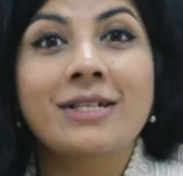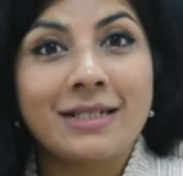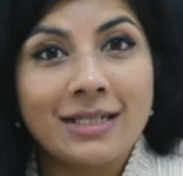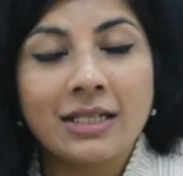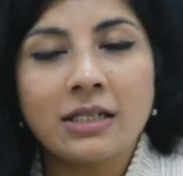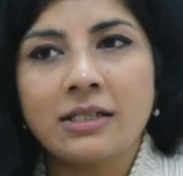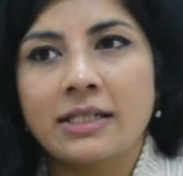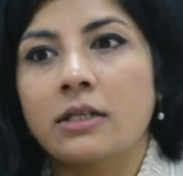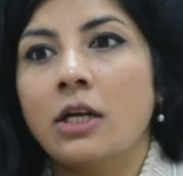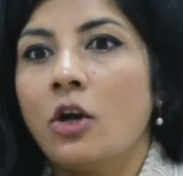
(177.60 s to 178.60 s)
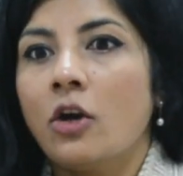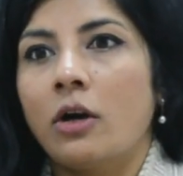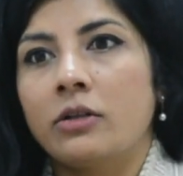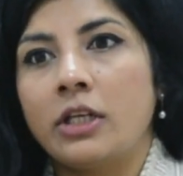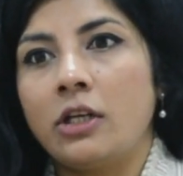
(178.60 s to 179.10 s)
it's a skill set,
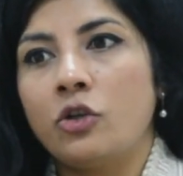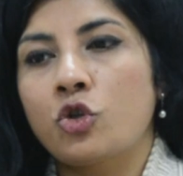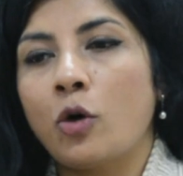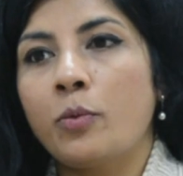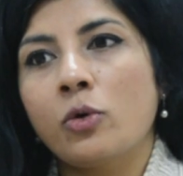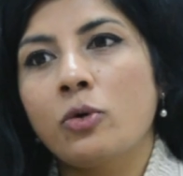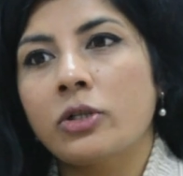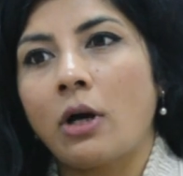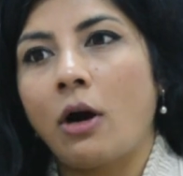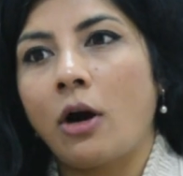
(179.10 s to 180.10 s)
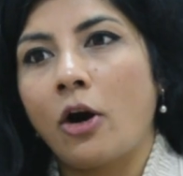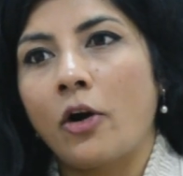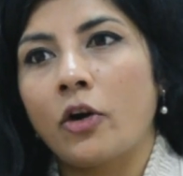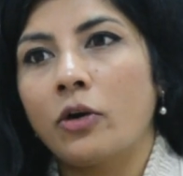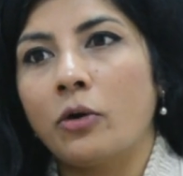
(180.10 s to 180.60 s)
the job roles
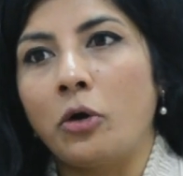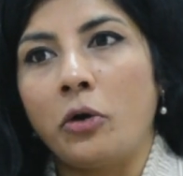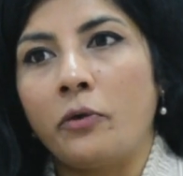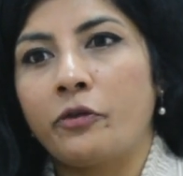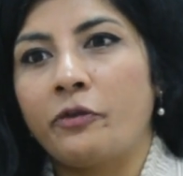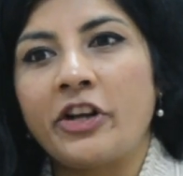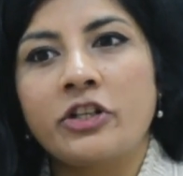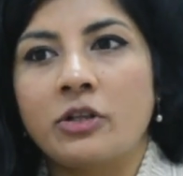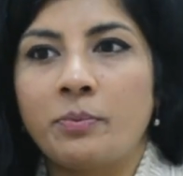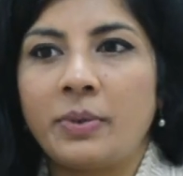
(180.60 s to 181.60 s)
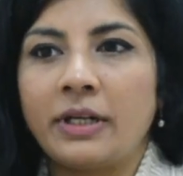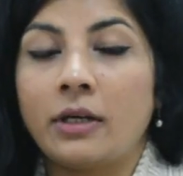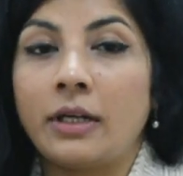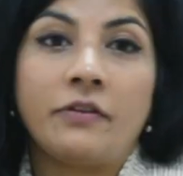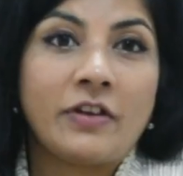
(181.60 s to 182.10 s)
are uh, very
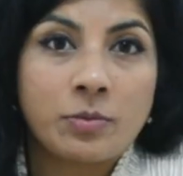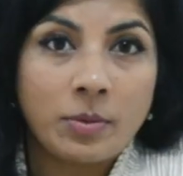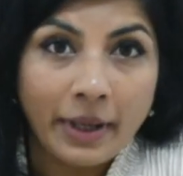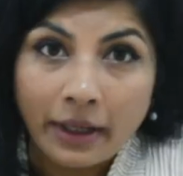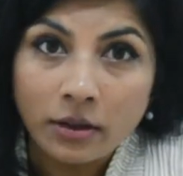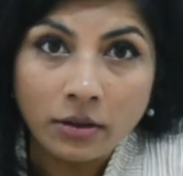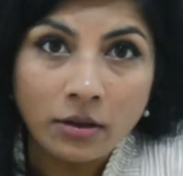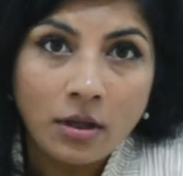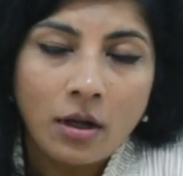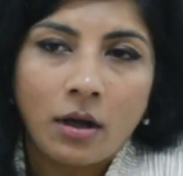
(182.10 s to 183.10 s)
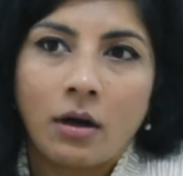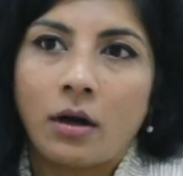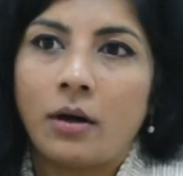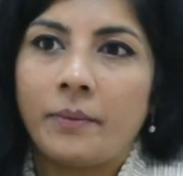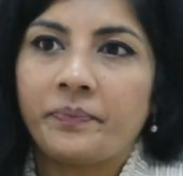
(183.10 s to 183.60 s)
simply an investment banker,
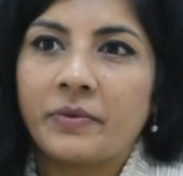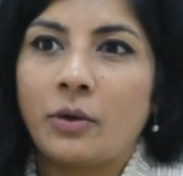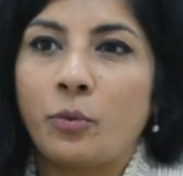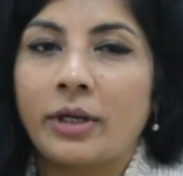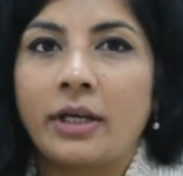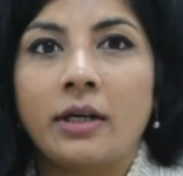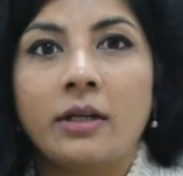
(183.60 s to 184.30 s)
um, working